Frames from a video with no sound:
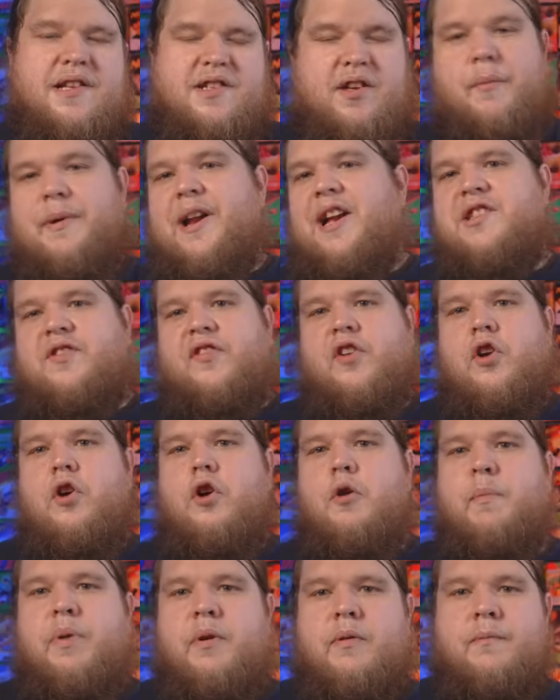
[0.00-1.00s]
That's all because of
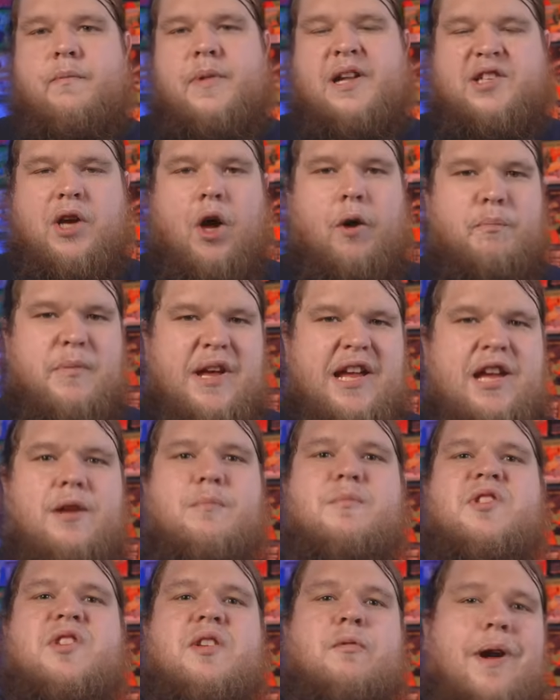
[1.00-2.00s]
Coop. It's all
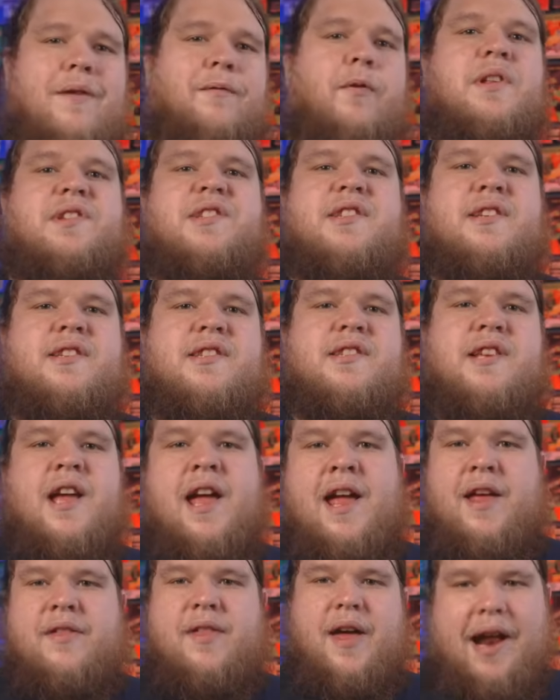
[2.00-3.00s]
memes and
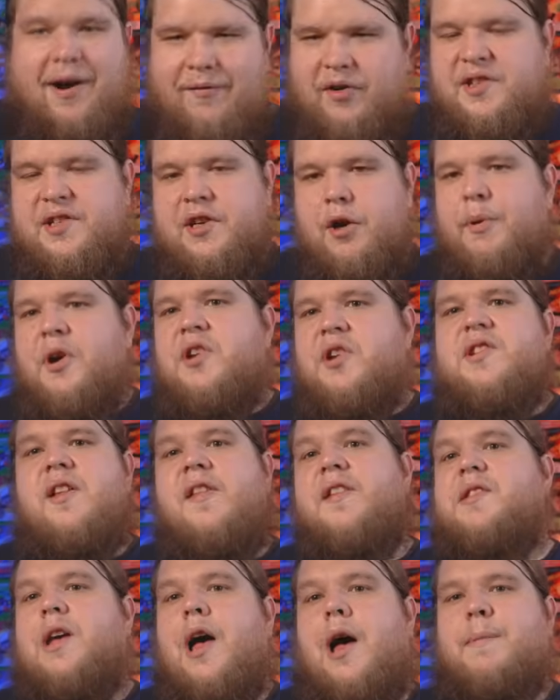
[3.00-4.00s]
references that every single
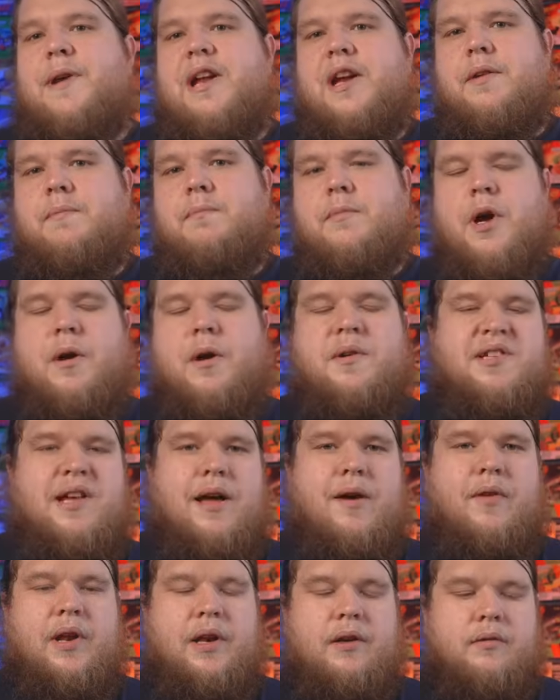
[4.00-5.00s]
person in this hobby
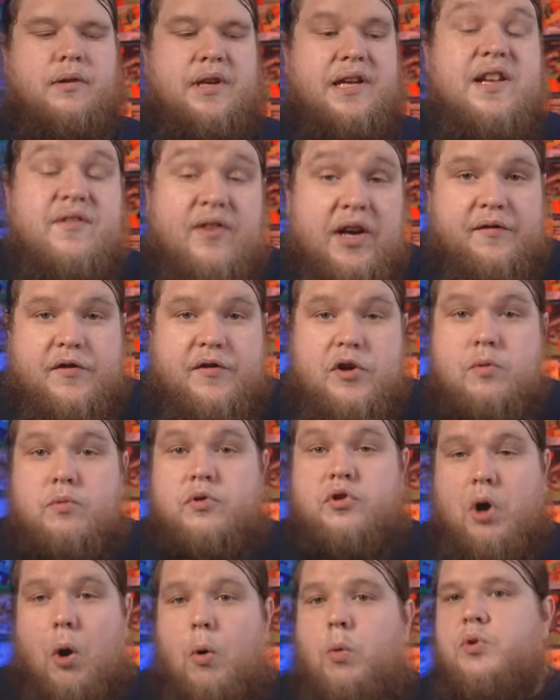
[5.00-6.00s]
knows of. And even if
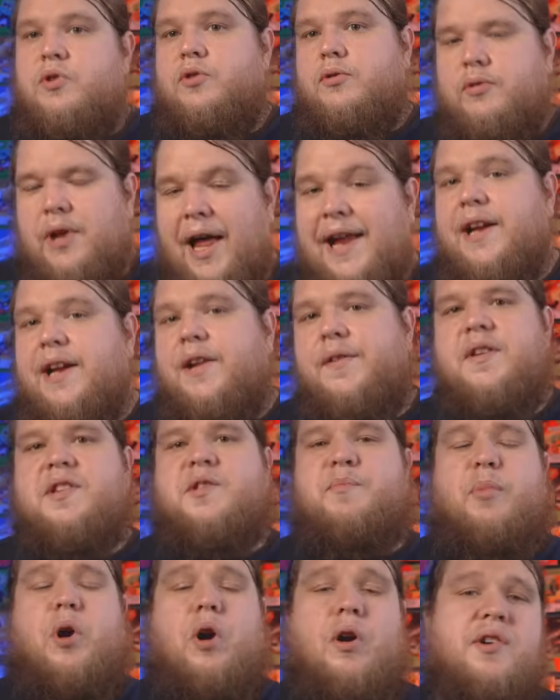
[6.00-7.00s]
you don't like
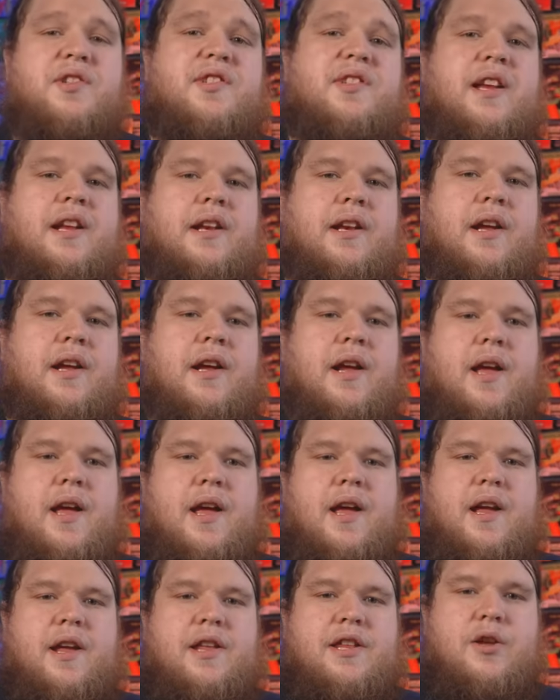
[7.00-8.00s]
this person,
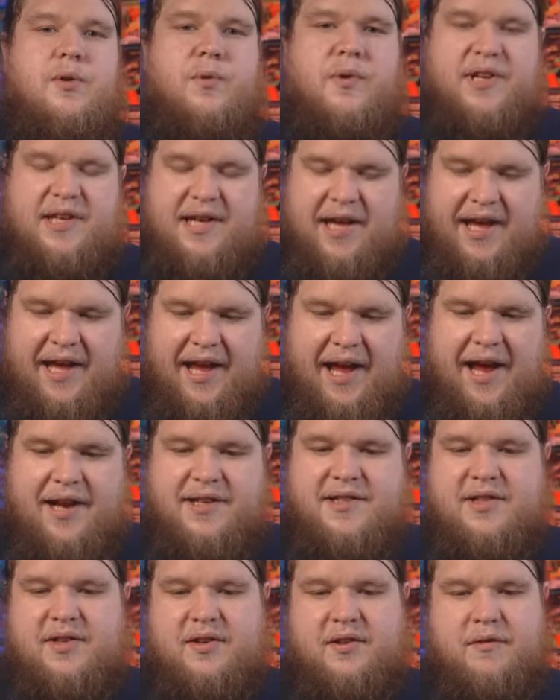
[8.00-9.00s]
you
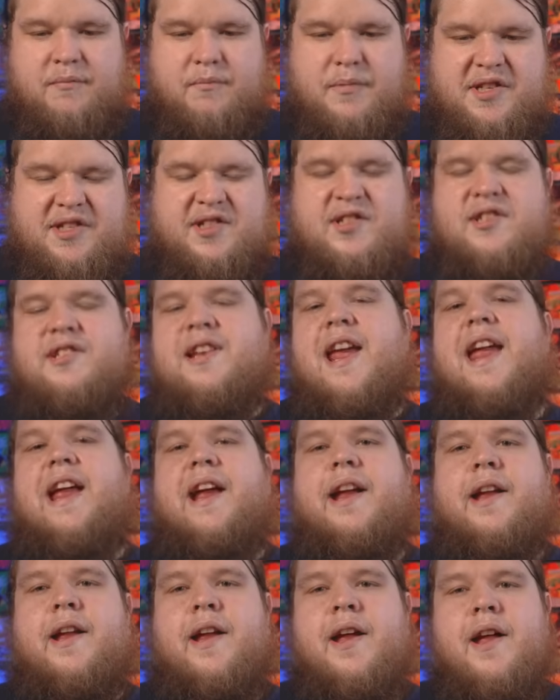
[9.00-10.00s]
can't
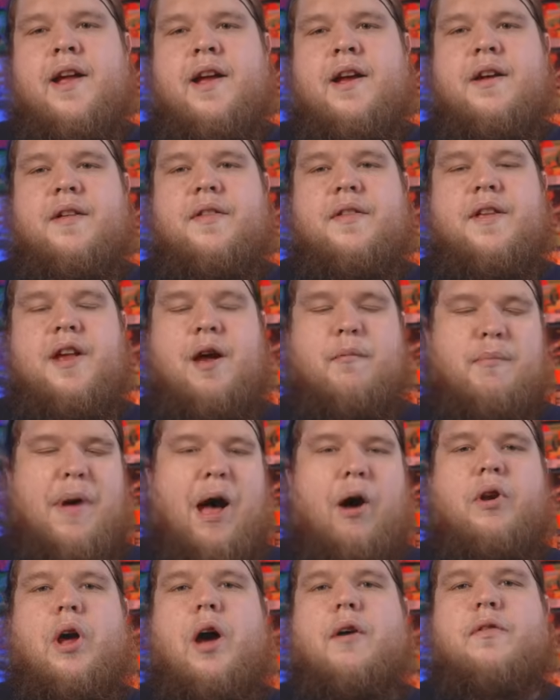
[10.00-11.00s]
mistake the
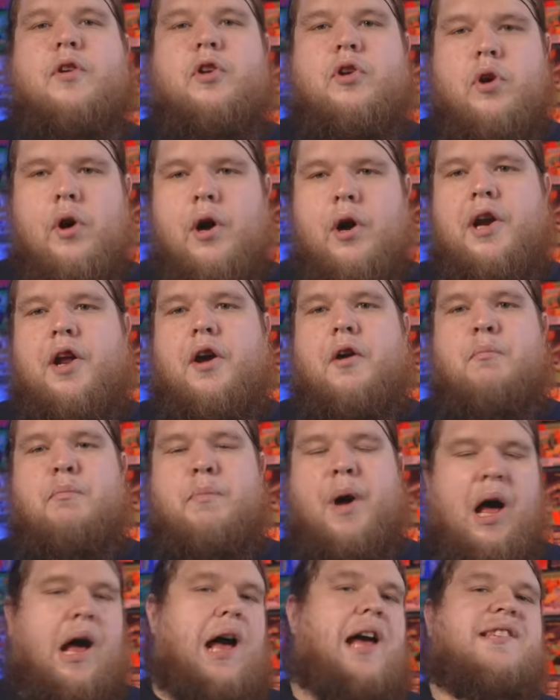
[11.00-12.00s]
amount of good,
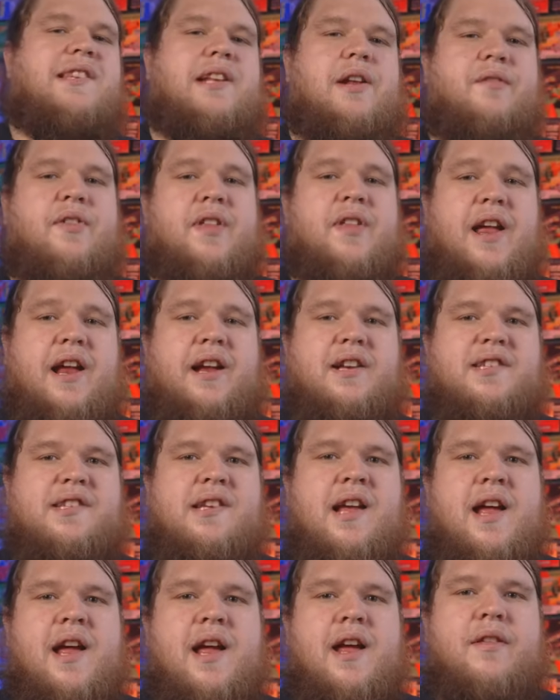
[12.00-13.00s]
positive
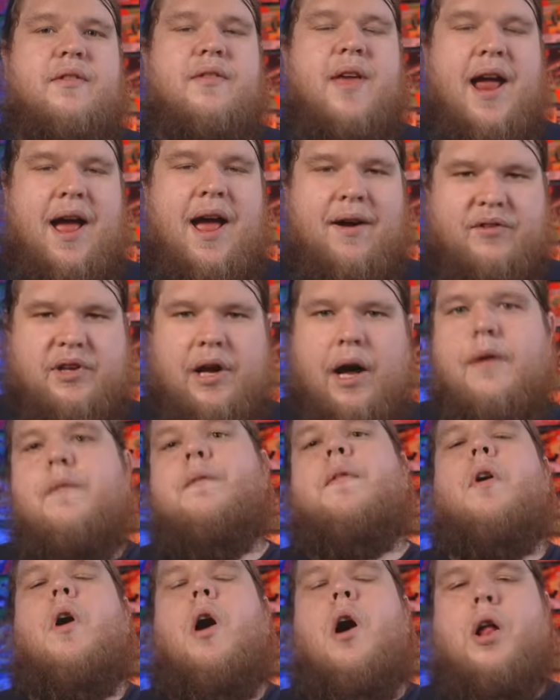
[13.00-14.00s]
things they have
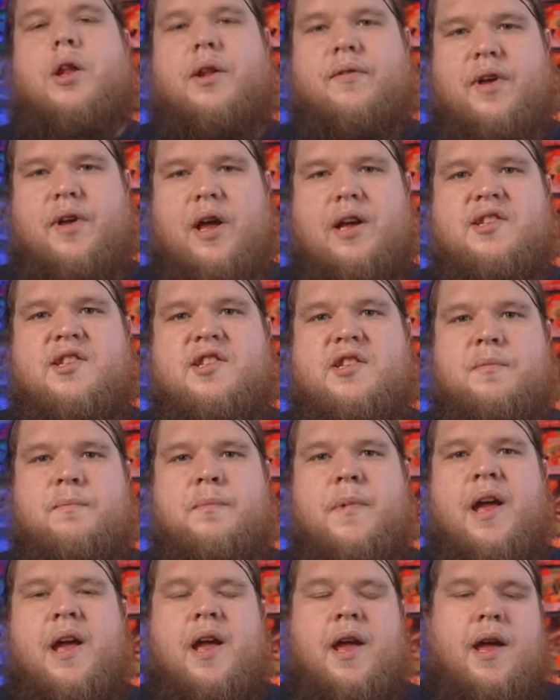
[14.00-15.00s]
done for all of us.